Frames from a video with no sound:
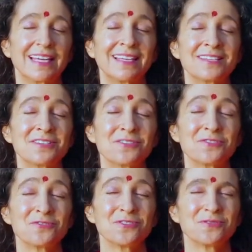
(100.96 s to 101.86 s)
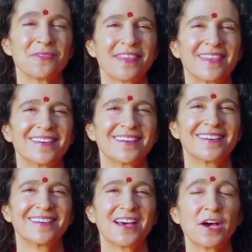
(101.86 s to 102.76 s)
into the truth
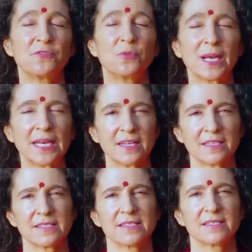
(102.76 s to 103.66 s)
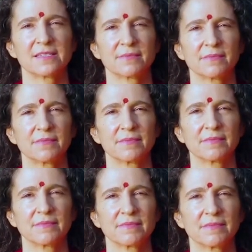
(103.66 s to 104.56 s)
of oneness.
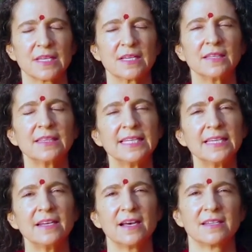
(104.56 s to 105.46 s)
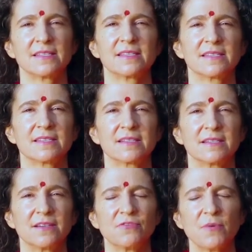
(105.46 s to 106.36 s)
Lead us
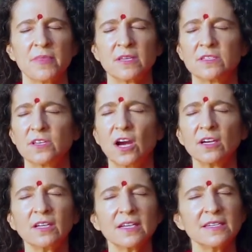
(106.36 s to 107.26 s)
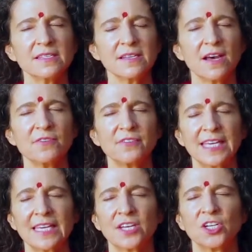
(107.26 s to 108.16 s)
from the darkness of
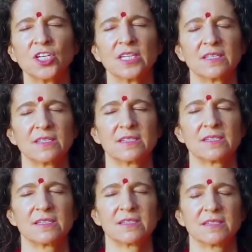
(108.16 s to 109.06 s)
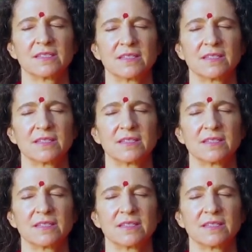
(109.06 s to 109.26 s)
ignorance